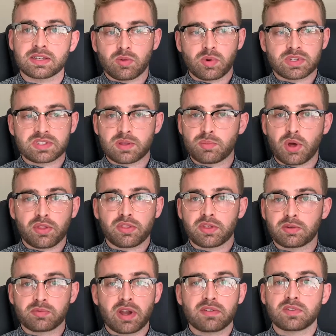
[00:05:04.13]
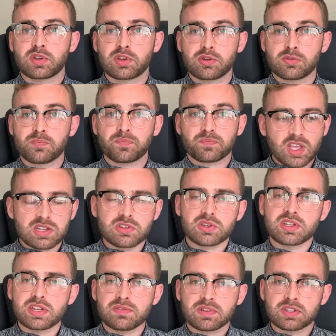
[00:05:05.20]
what is the monthly revenue, and you
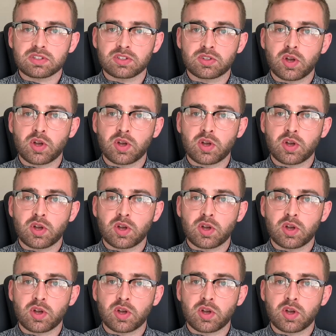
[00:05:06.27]
can even